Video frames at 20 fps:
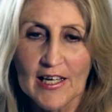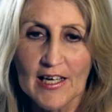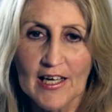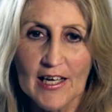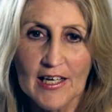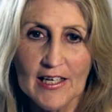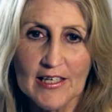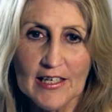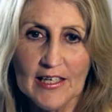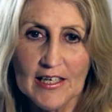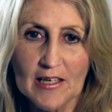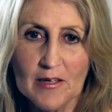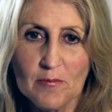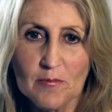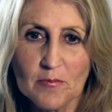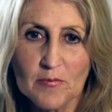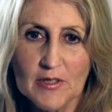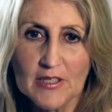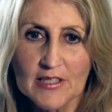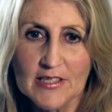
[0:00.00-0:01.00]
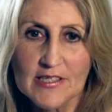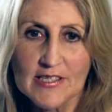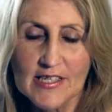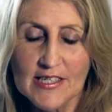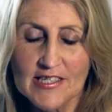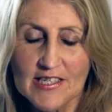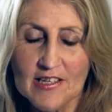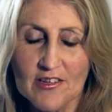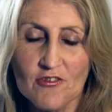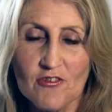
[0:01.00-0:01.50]
I am
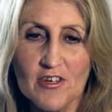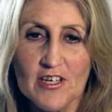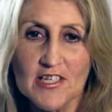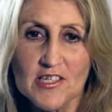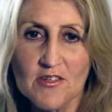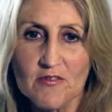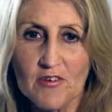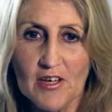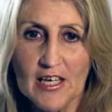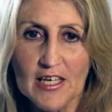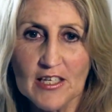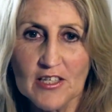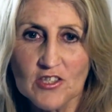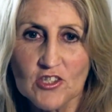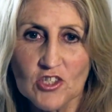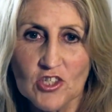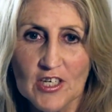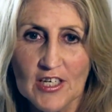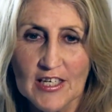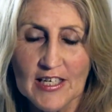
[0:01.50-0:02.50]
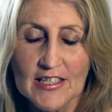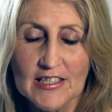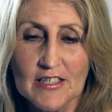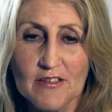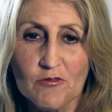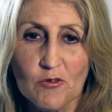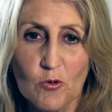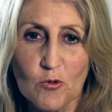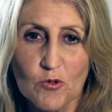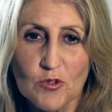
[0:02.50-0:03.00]
63 years of age,
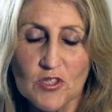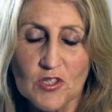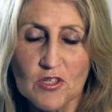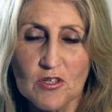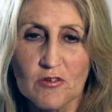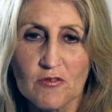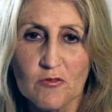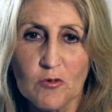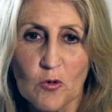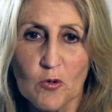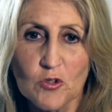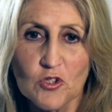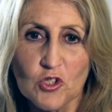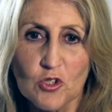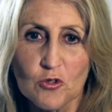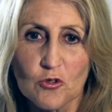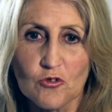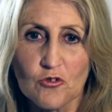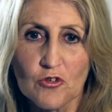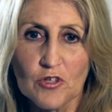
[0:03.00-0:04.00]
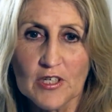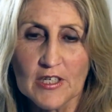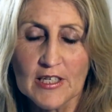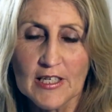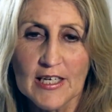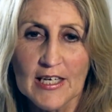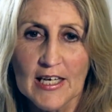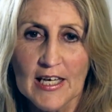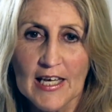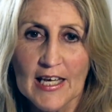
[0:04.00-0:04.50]
divorced, 4
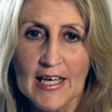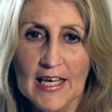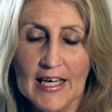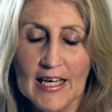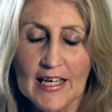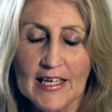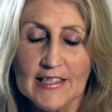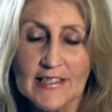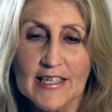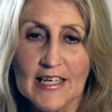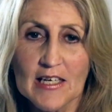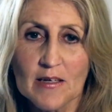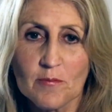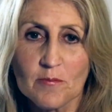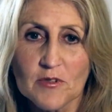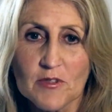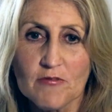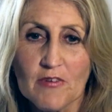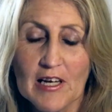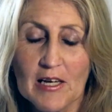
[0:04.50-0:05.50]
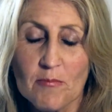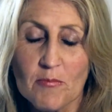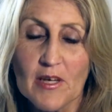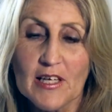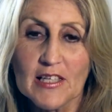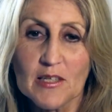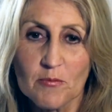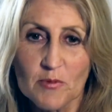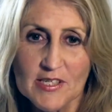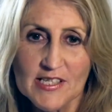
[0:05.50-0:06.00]
children, and am
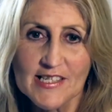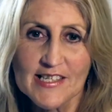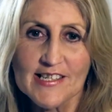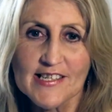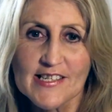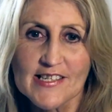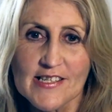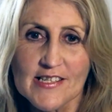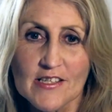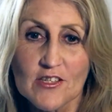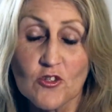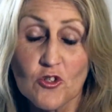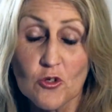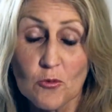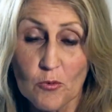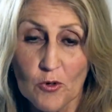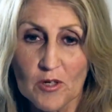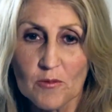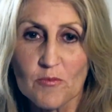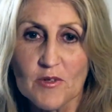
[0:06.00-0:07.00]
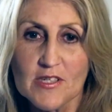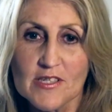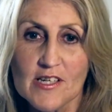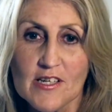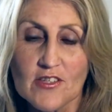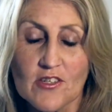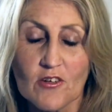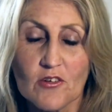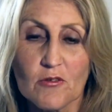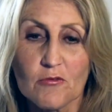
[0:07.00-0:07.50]
developing the business, the Dew Point
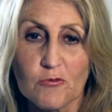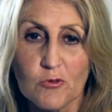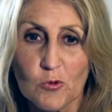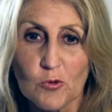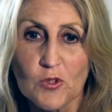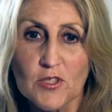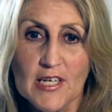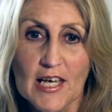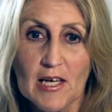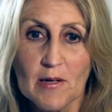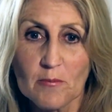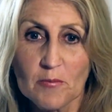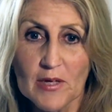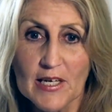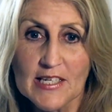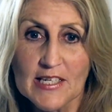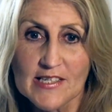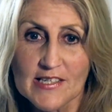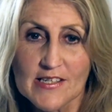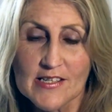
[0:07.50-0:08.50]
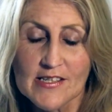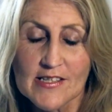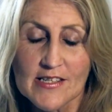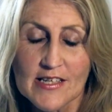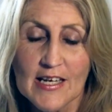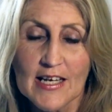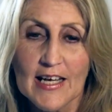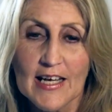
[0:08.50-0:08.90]
business, on a full-time basis.